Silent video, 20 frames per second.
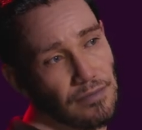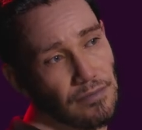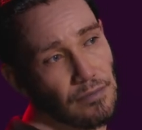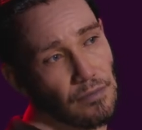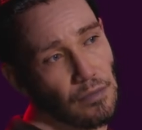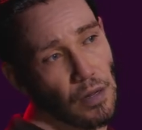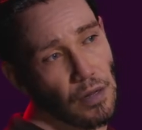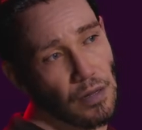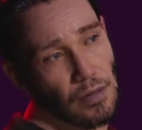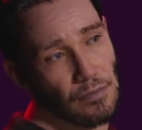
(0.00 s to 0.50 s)

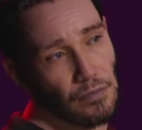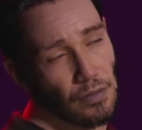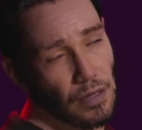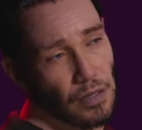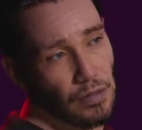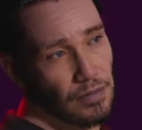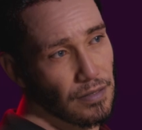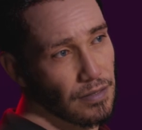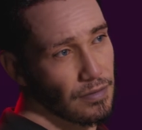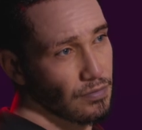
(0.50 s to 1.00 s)
while
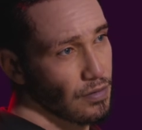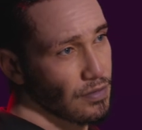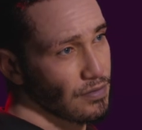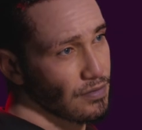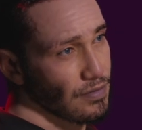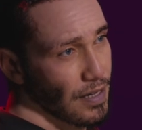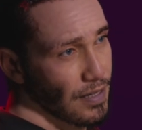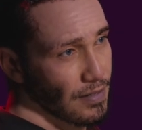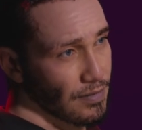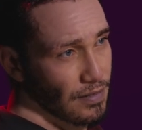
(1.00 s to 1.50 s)
opposing
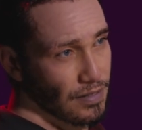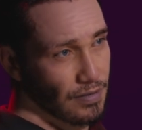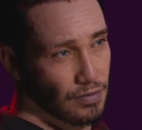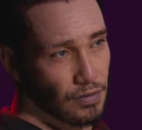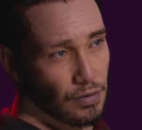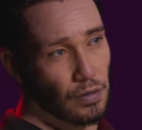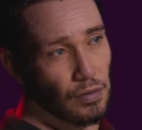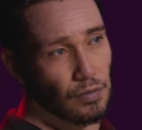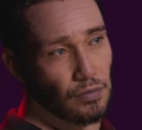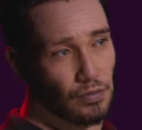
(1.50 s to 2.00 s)
perspectives
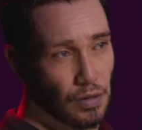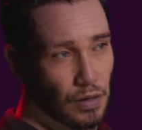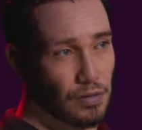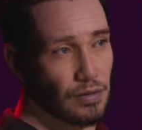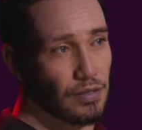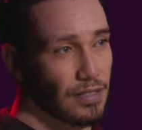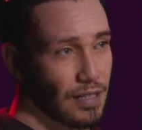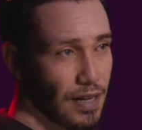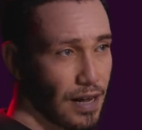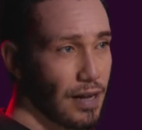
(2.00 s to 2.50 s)
are
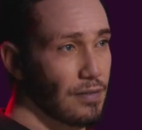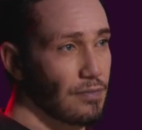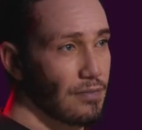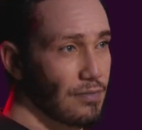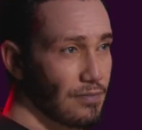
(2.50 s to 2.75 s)
filtered out.